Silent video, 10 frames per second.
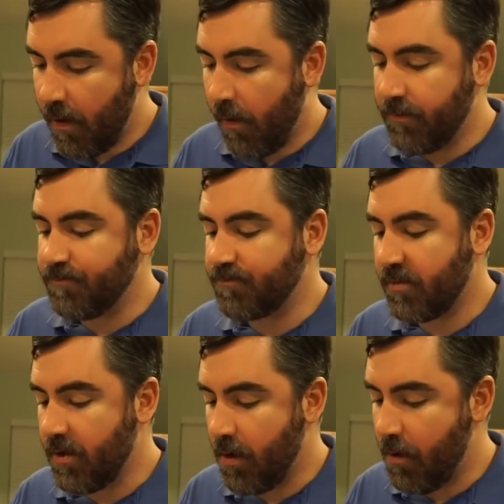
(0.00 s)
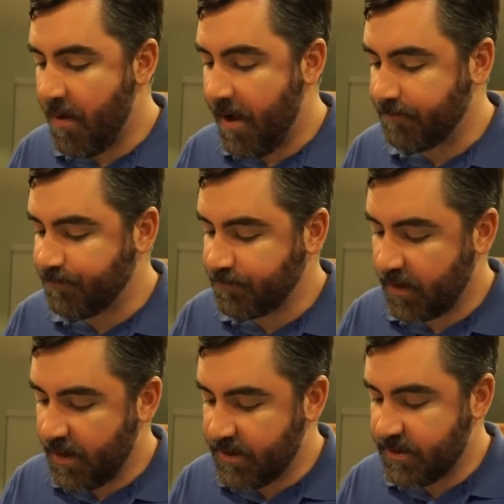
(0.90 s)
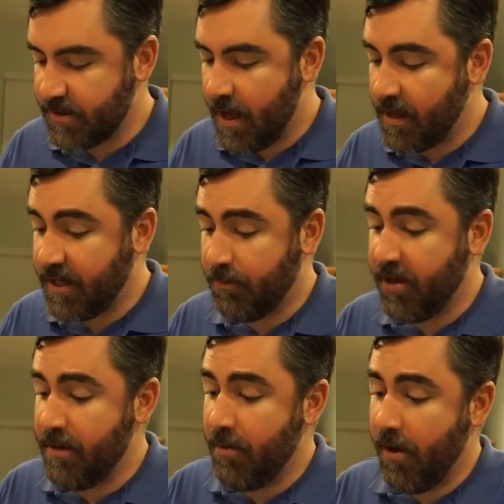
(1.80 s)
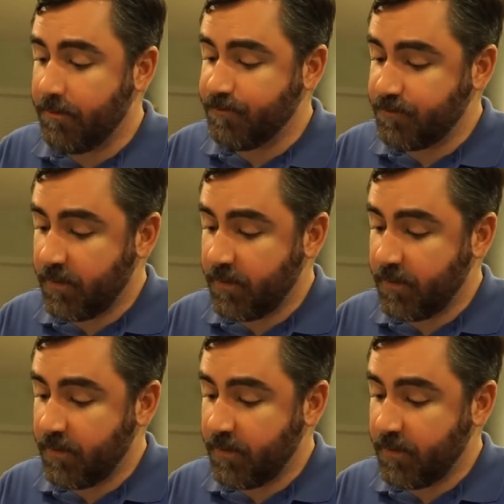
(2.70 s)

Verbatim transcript: Oh, oh, oh man. This is, I need a plate bump.